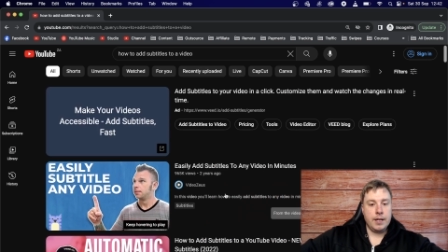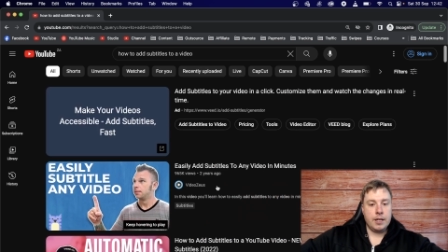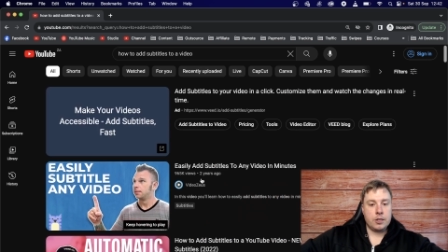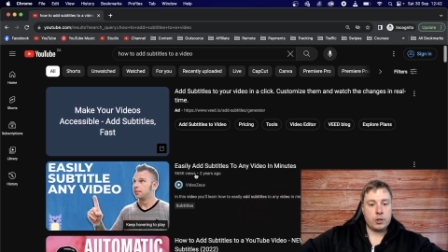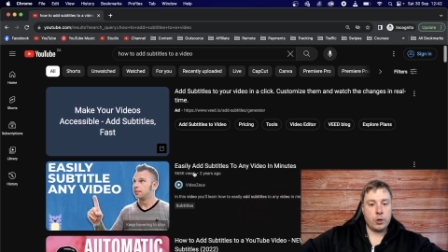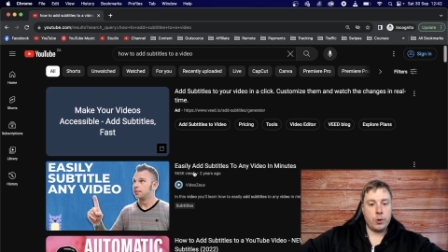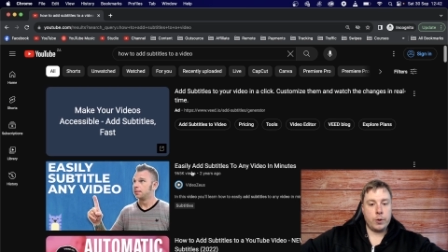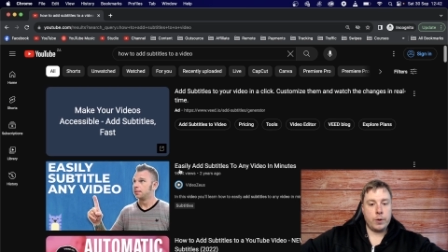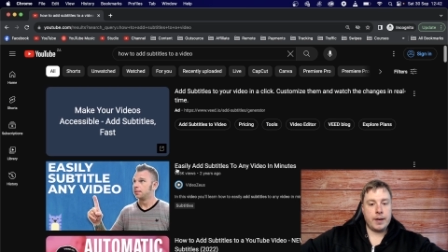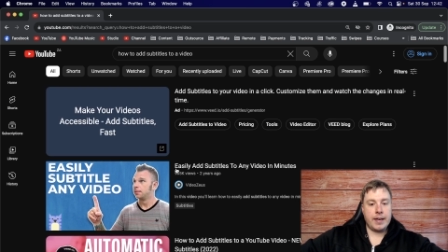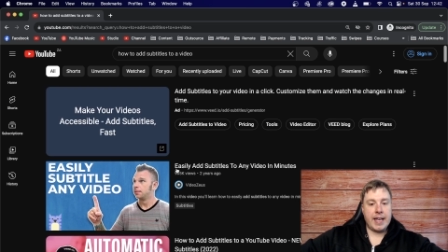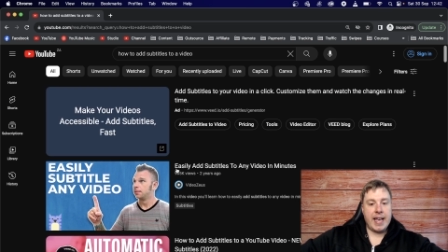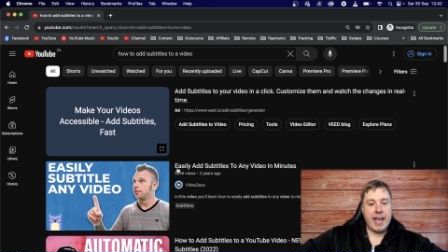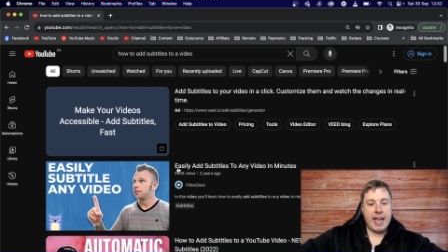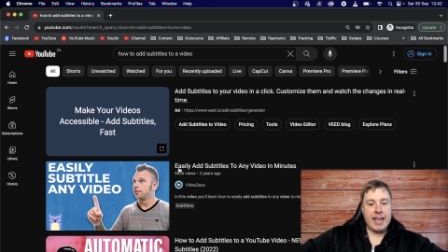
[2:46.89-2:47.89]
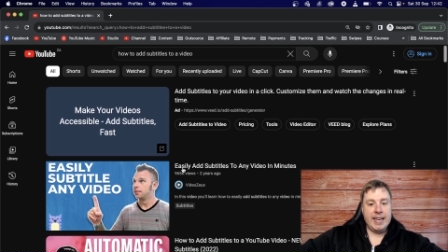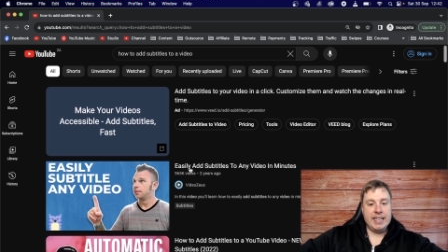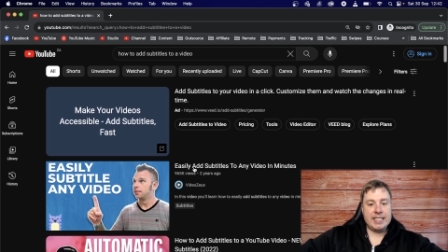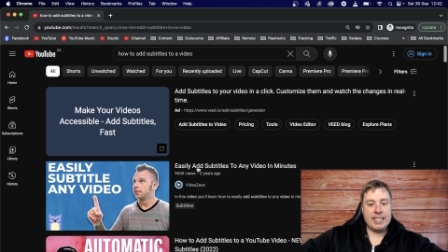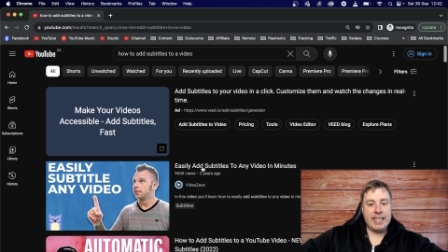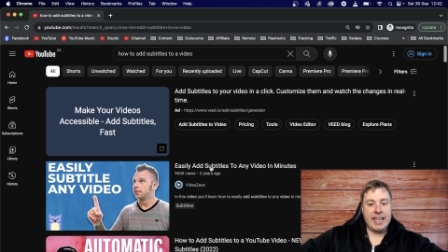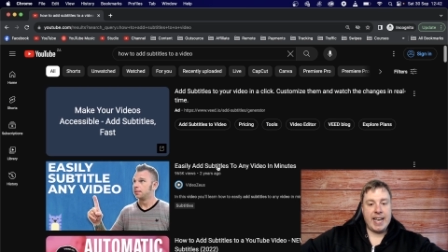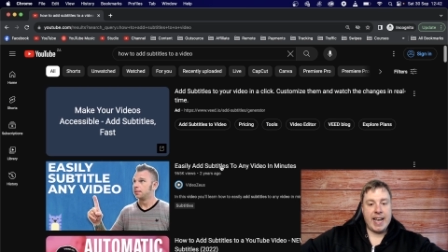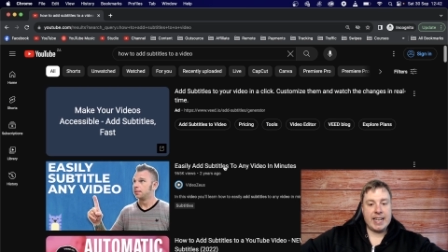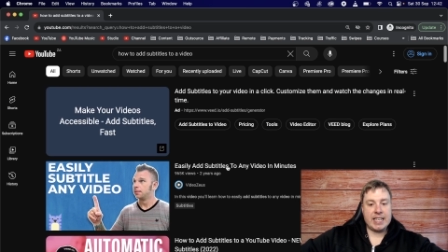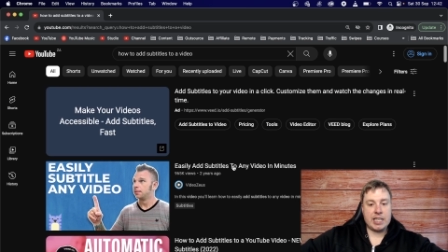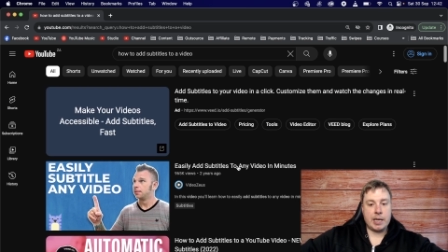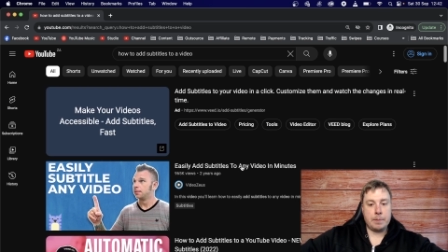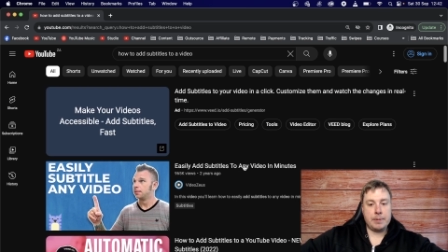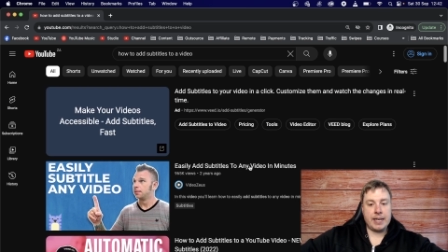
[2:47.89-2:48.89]
So easily add
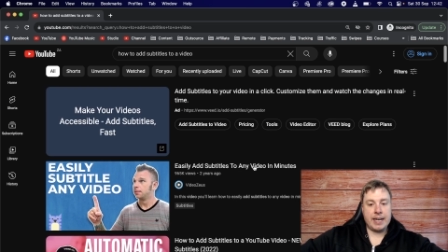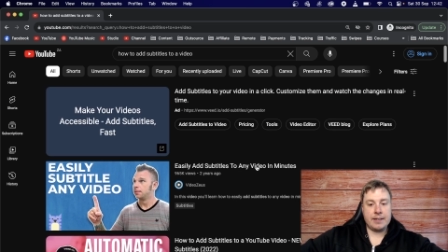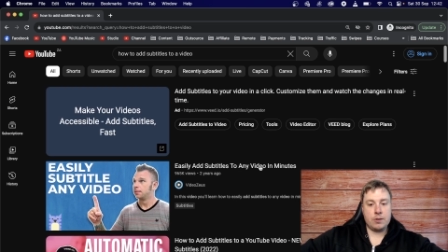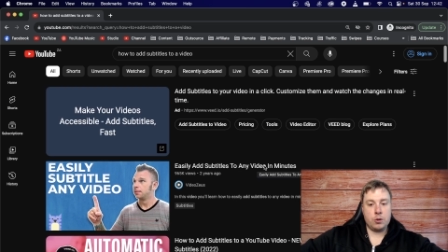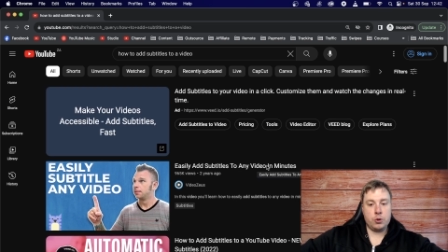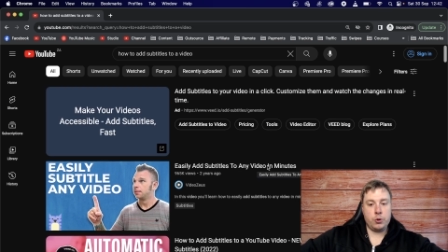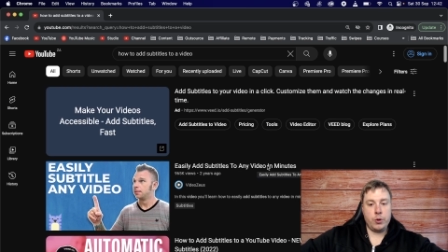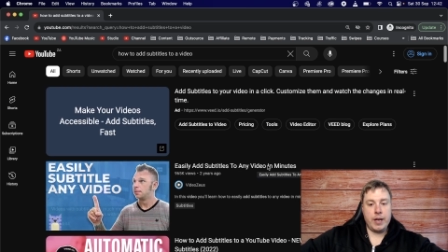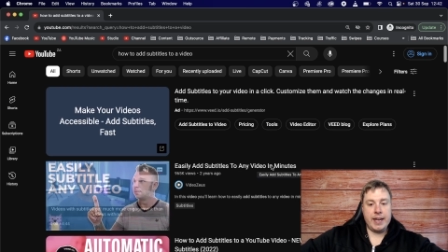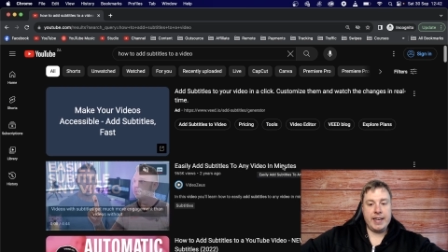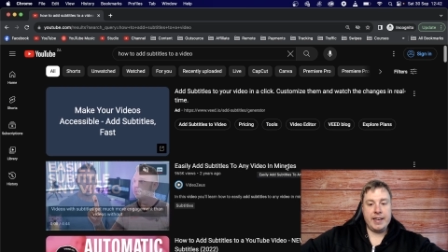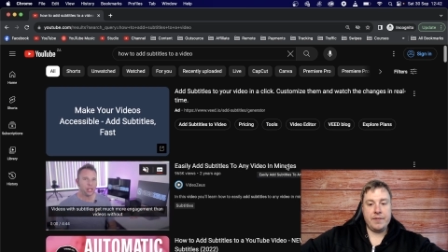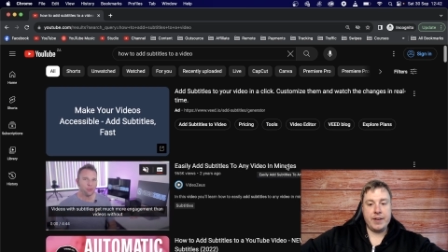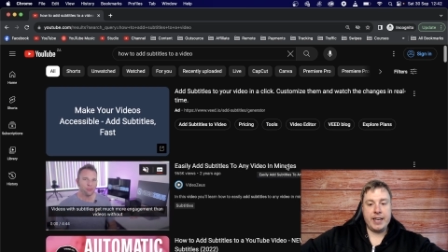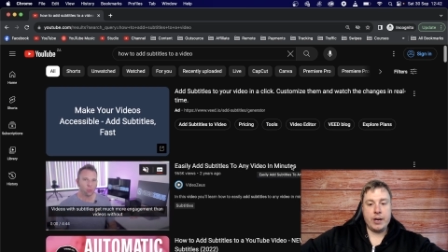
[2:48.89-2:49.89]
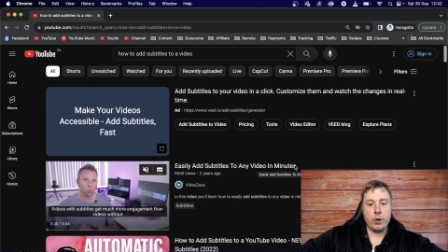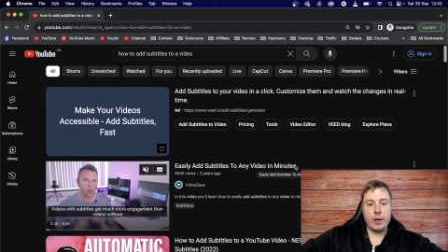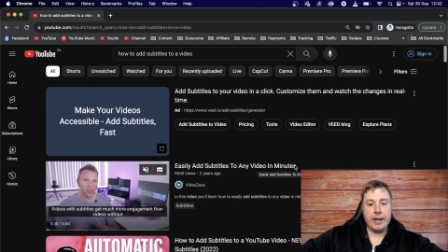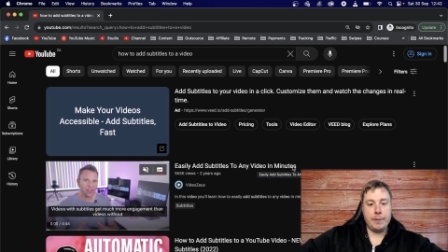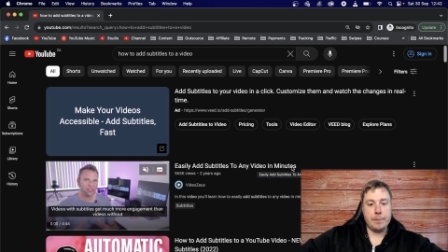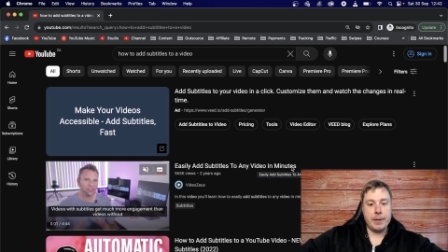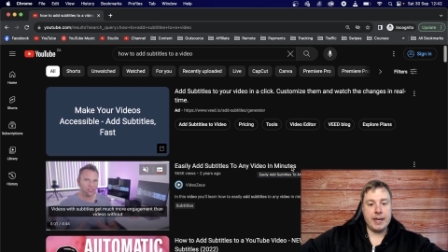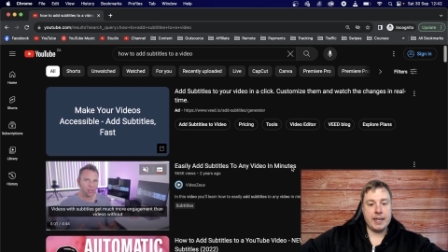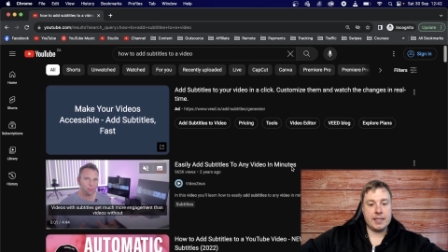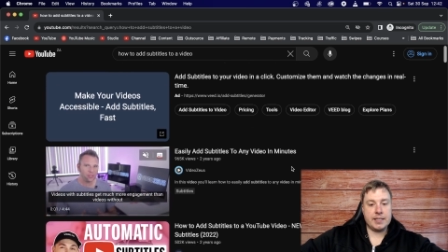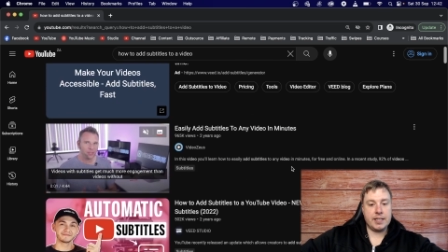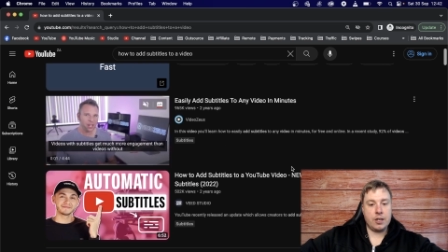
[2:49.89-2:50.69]
subtitles to any video in minutes.